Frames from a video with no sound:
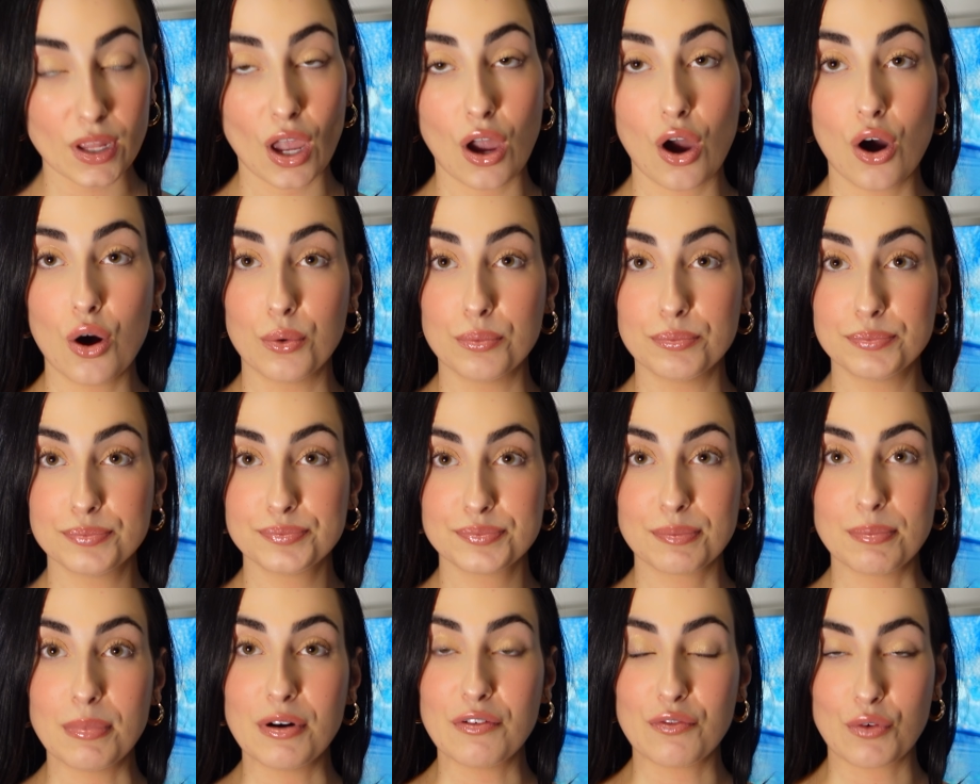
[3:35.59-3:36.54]
Oh,
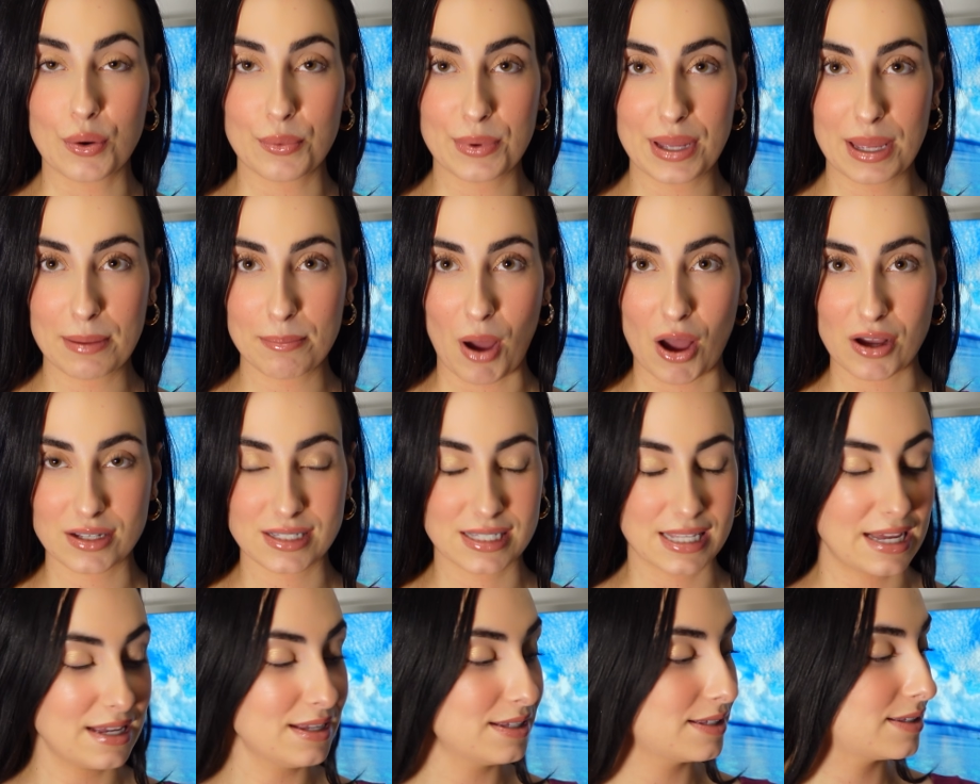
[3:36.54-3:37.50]
before we unbox
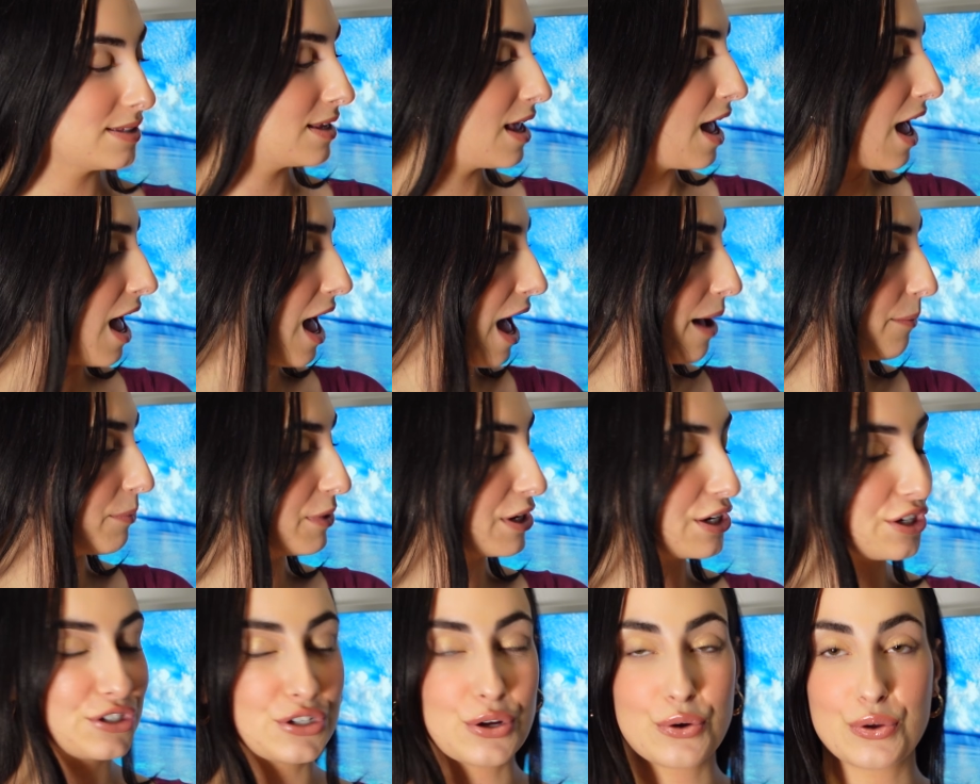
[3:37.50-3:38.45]
this, I'm going to
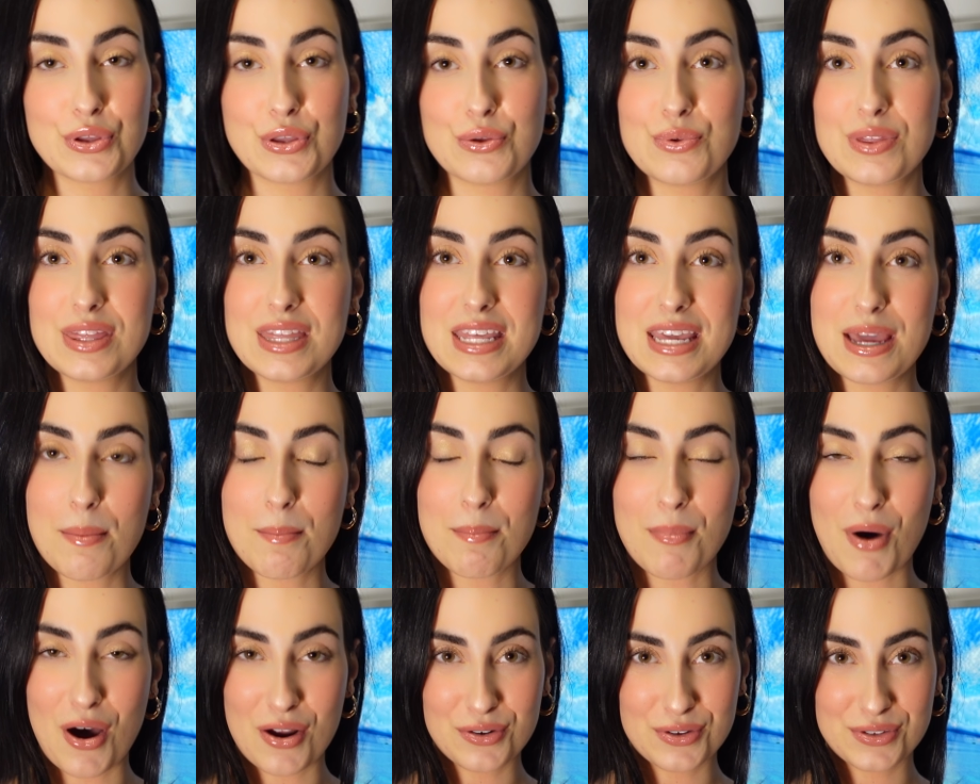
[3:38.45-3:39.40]
show you the
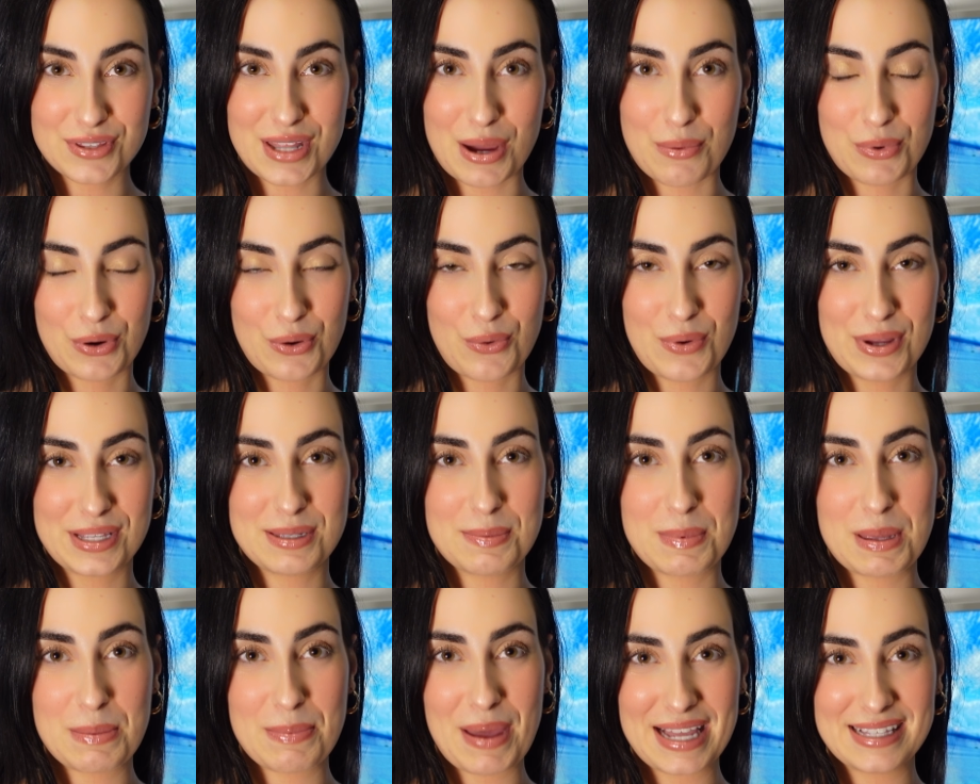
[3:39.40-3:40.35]
model that we're going to
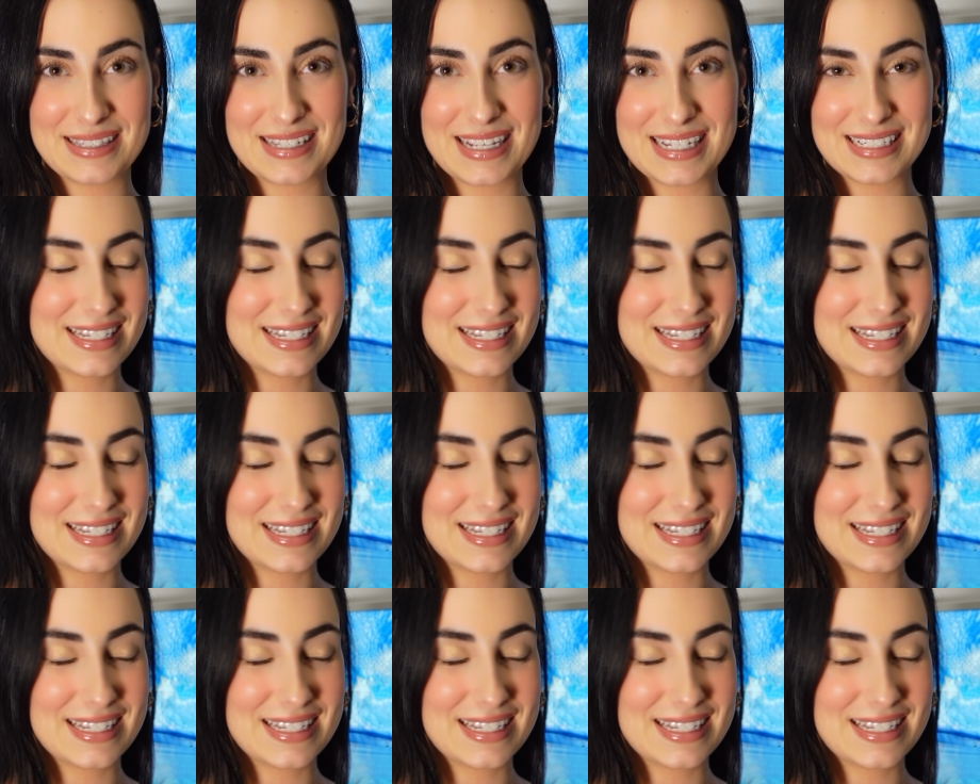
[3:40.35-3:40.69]
be painting